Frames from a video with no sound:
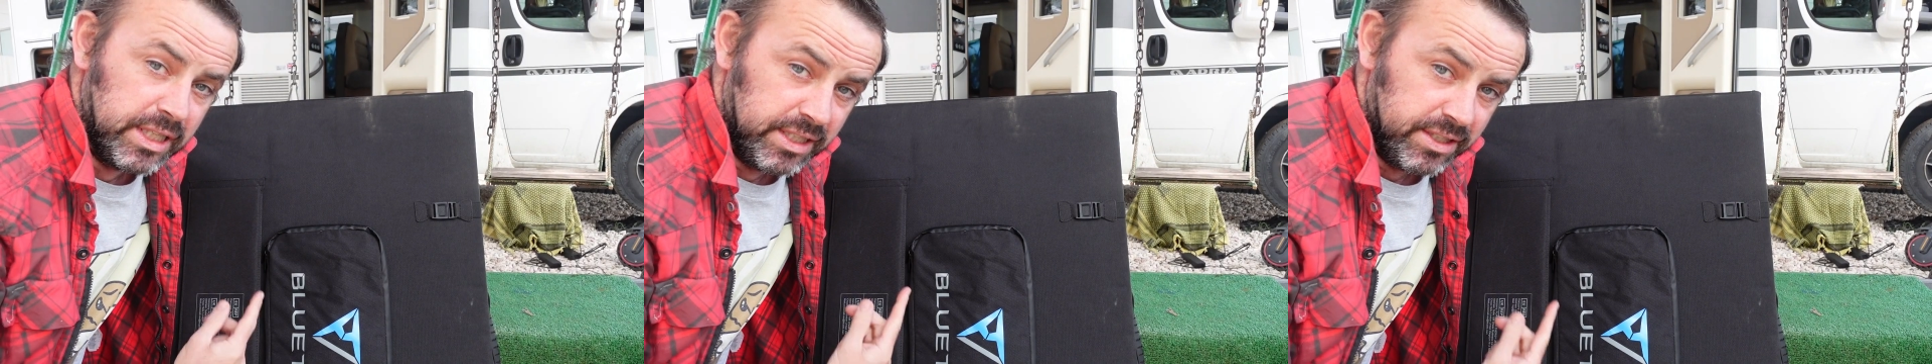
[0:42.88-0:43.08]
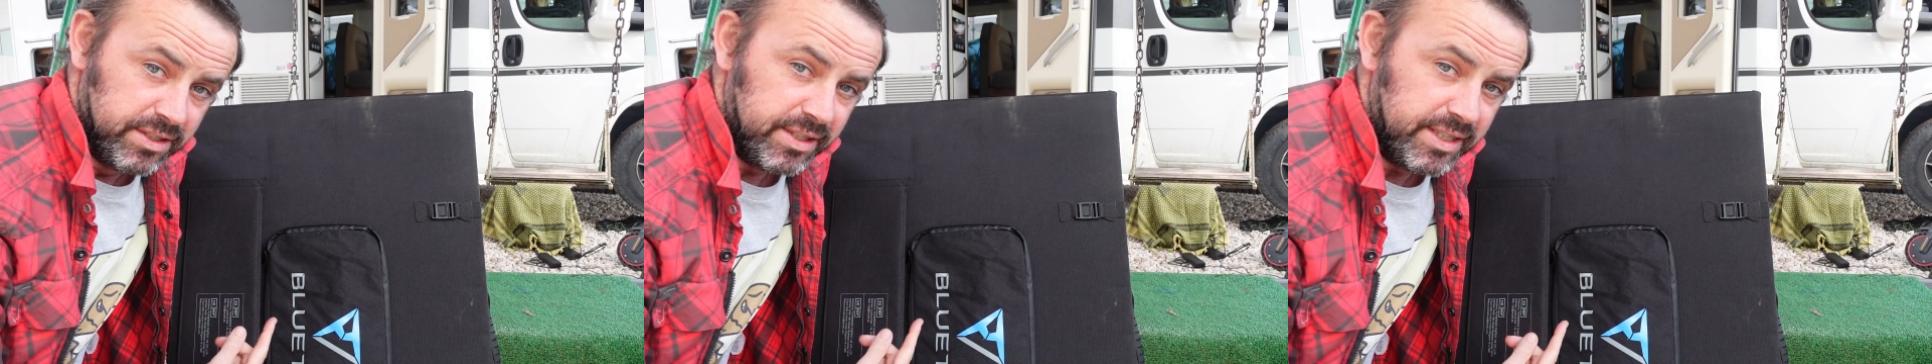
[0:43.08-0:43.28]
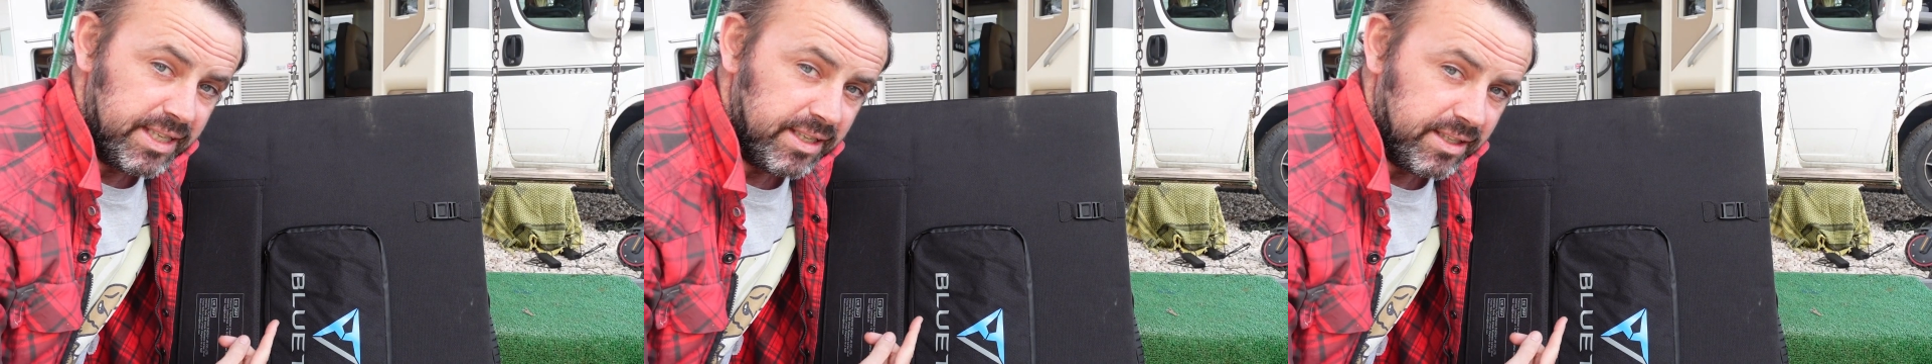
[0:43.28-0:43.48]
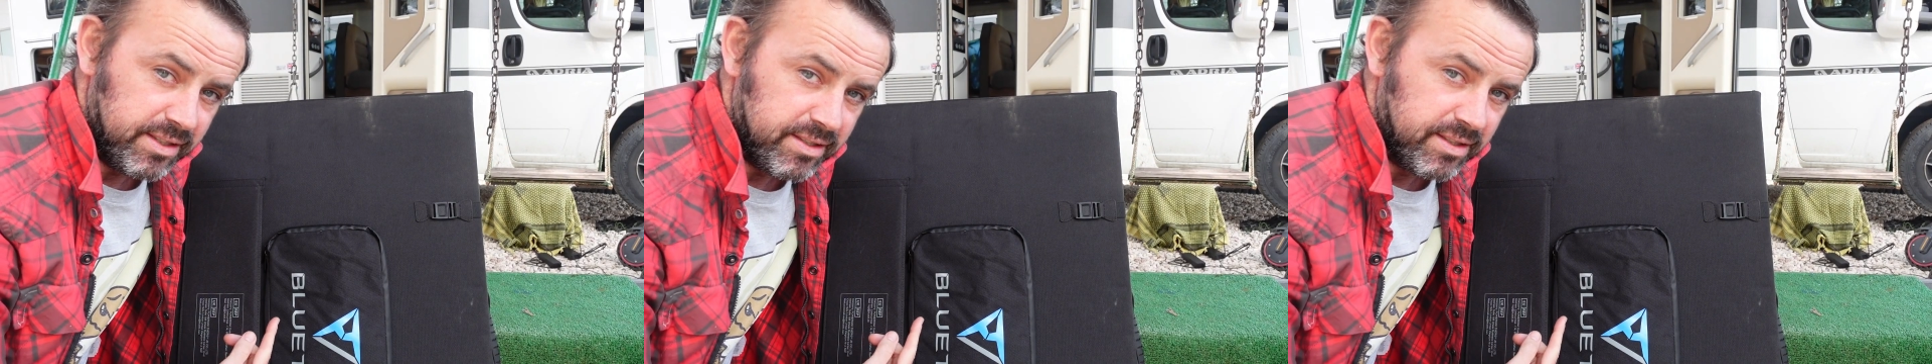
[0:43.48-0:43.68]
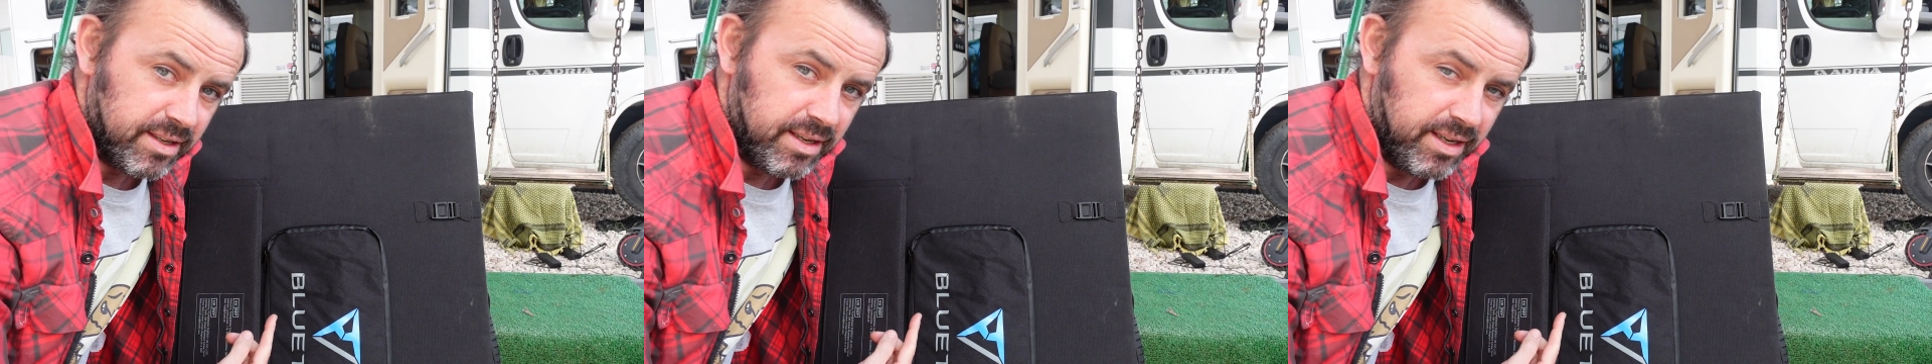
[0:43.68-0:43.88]
So
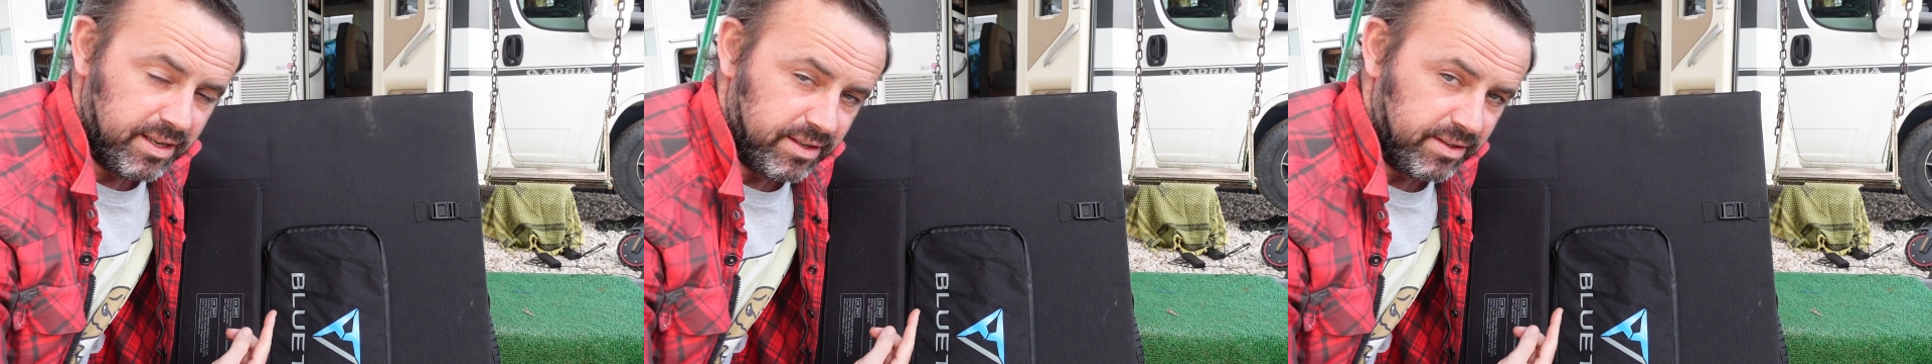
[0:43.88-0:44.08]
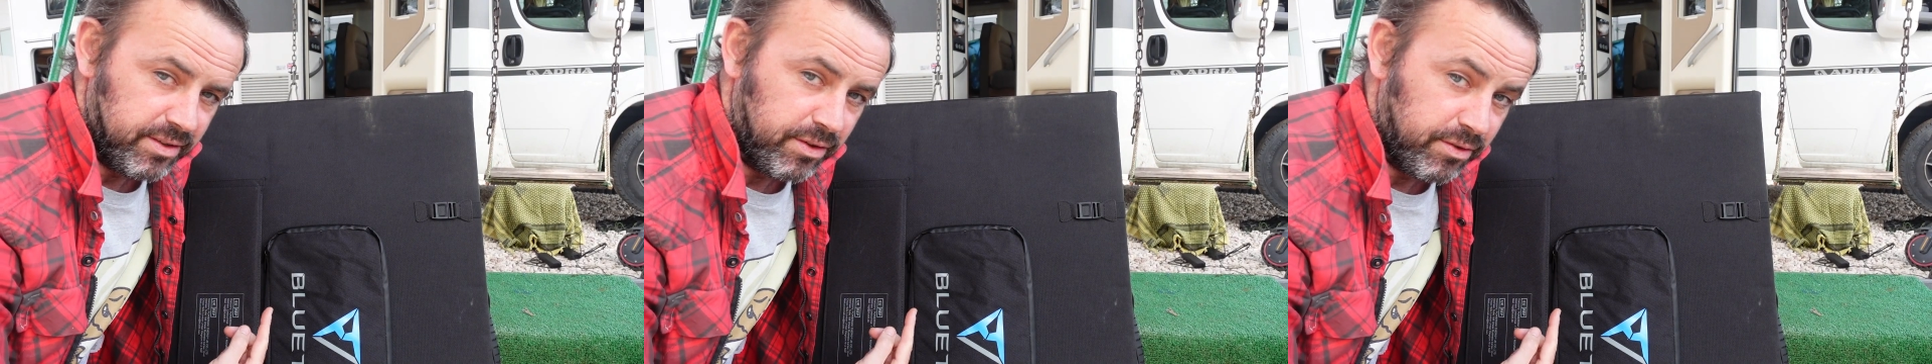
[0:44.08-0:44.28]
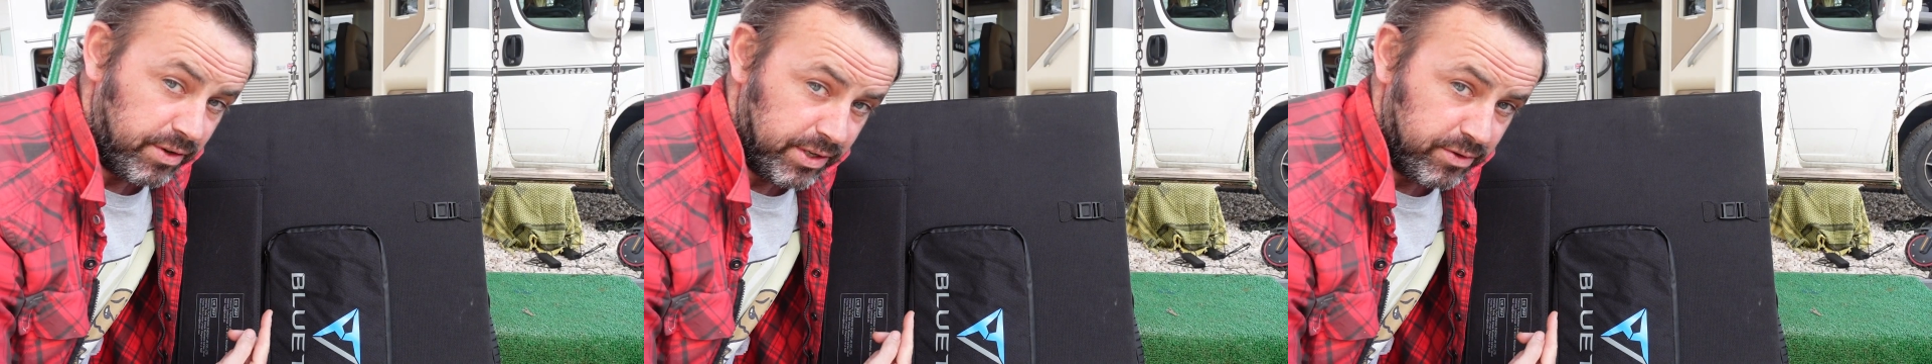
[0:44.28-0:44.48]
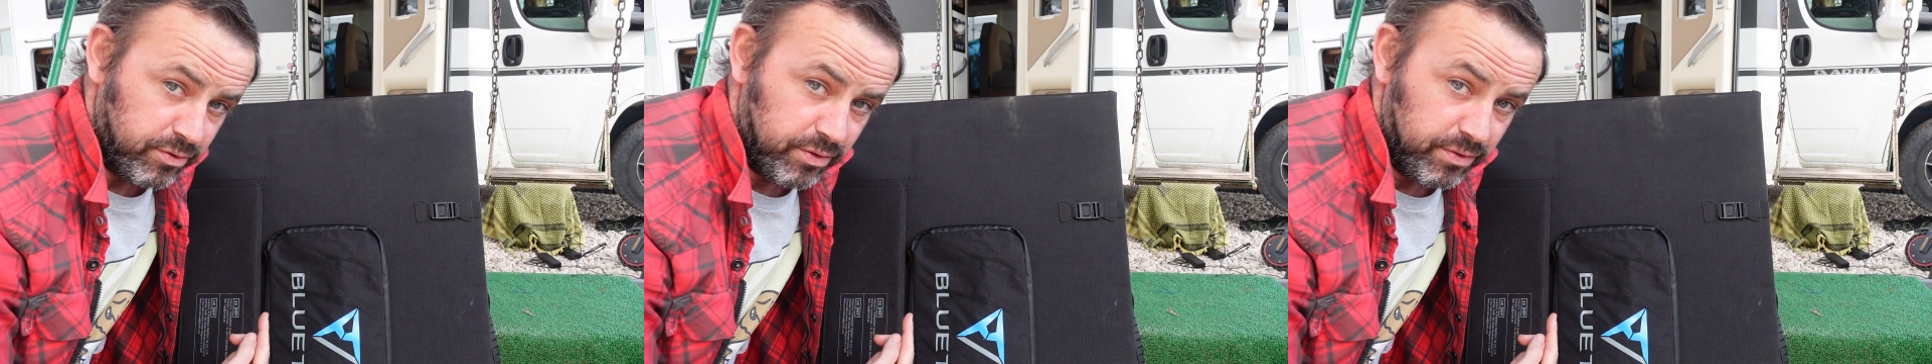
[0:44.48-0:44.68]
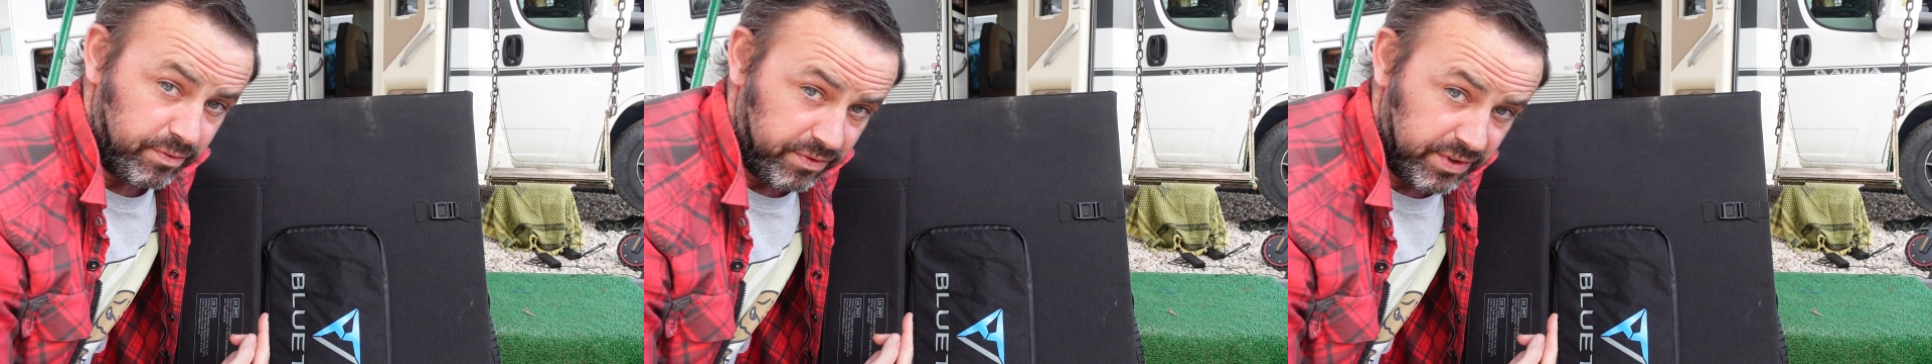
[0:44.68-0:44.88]
these are the
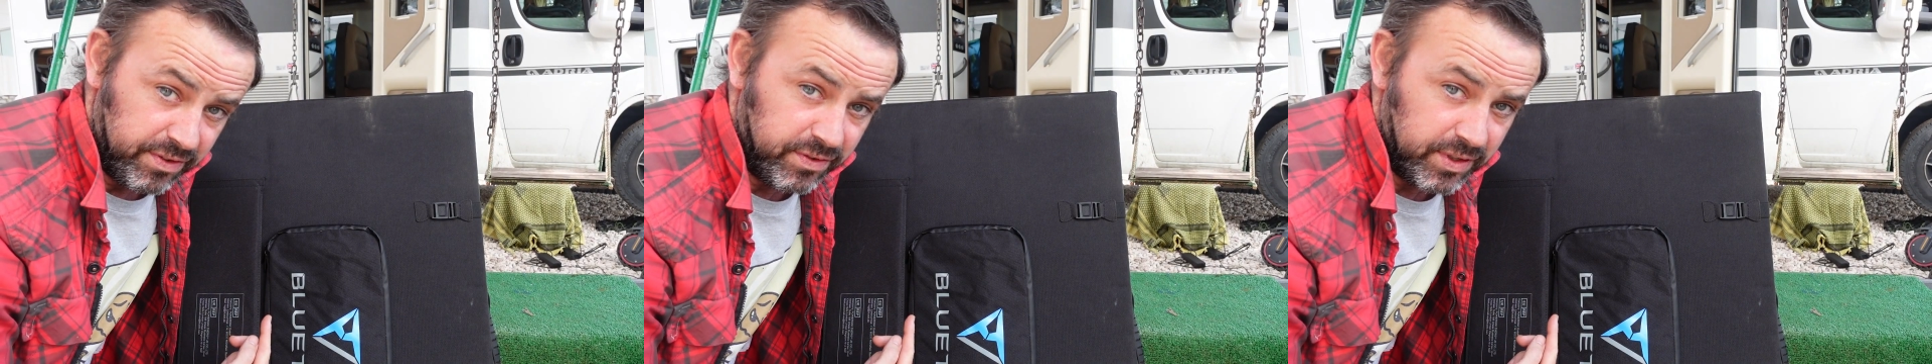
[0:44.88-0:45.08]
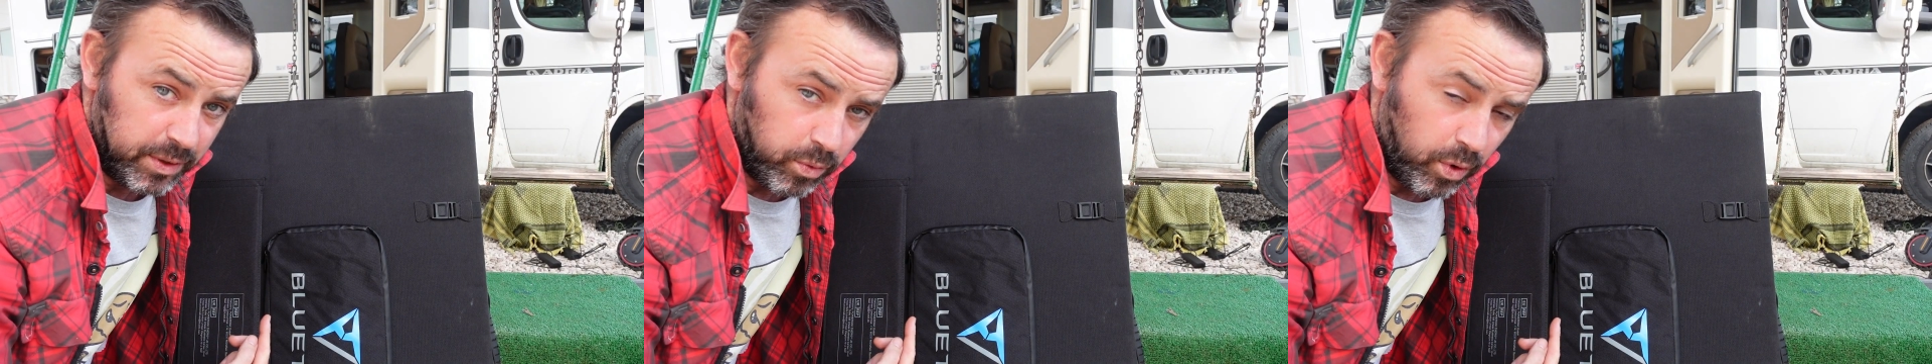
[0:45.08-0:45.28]
350